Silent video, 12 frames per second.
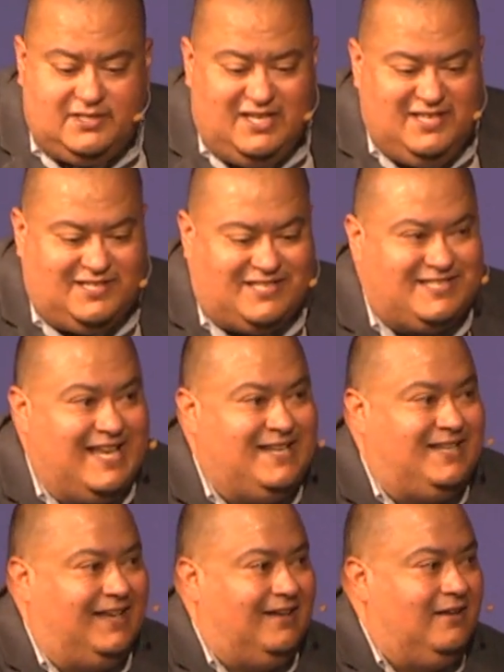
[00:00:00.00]
is
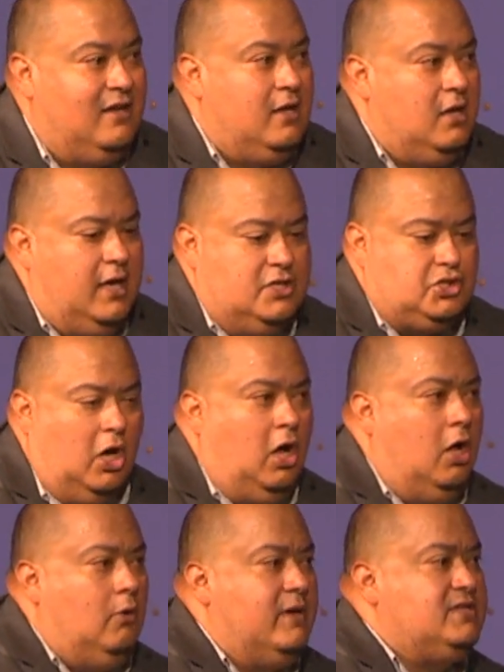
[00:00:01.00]
ascending. It's
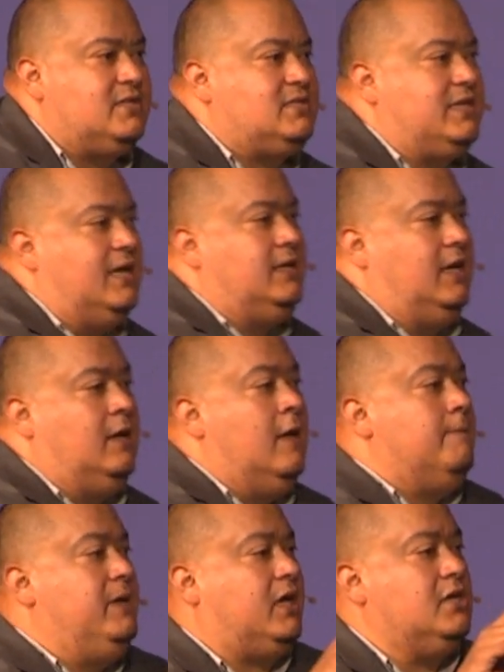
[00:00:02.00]
always ascending
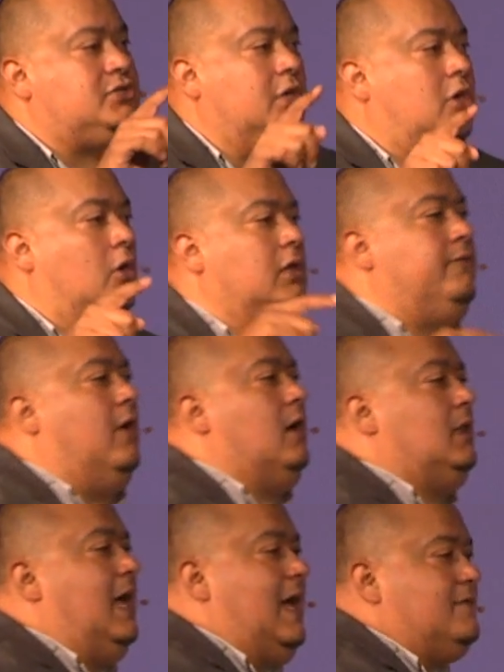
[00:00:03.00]
because the goal of our
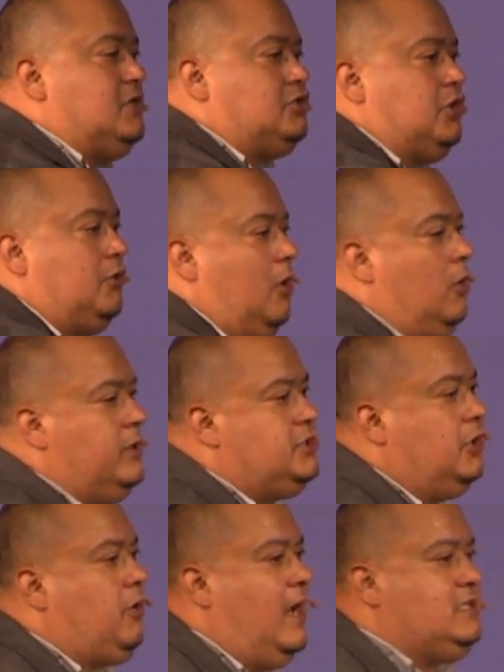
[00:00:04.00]
lives is to grow into
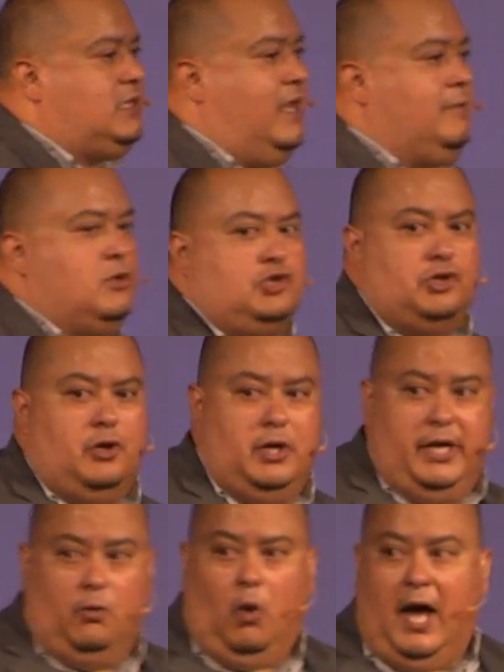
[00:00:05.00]
Christ like maturity.
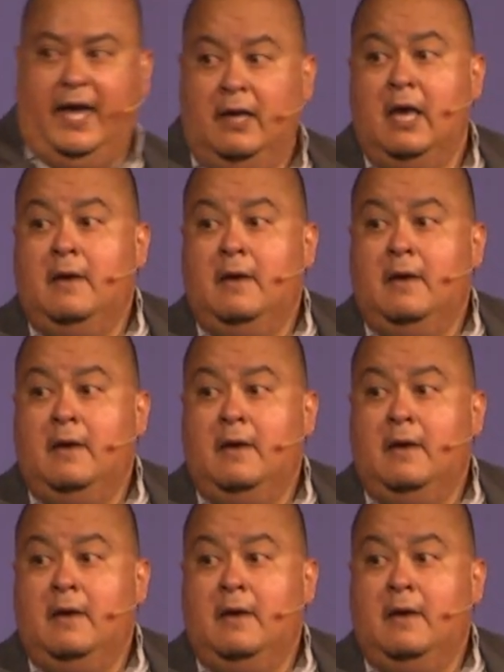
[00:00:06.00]
Why?